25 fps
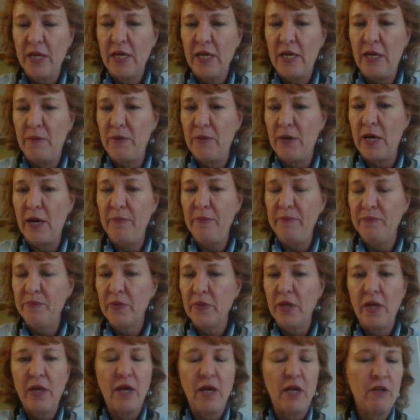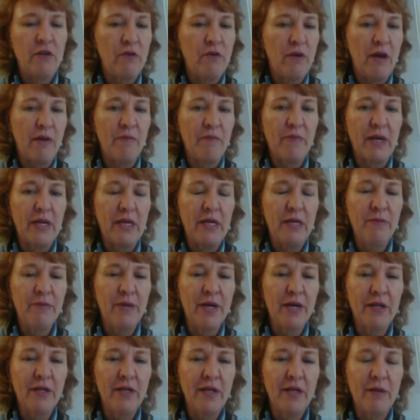Keep it up. And you have my
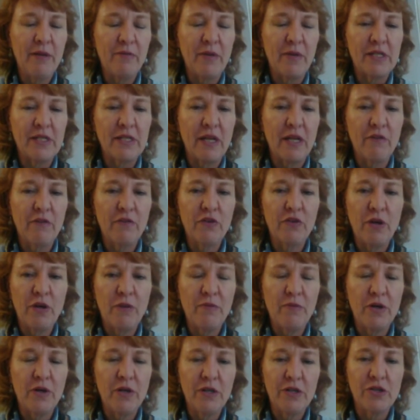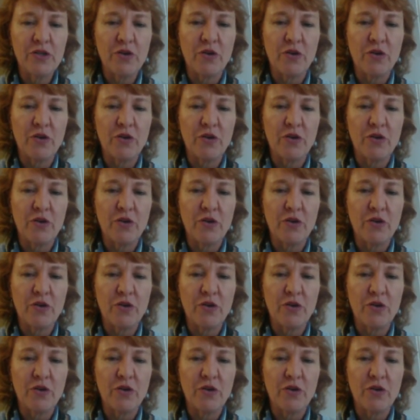email and my telephone number,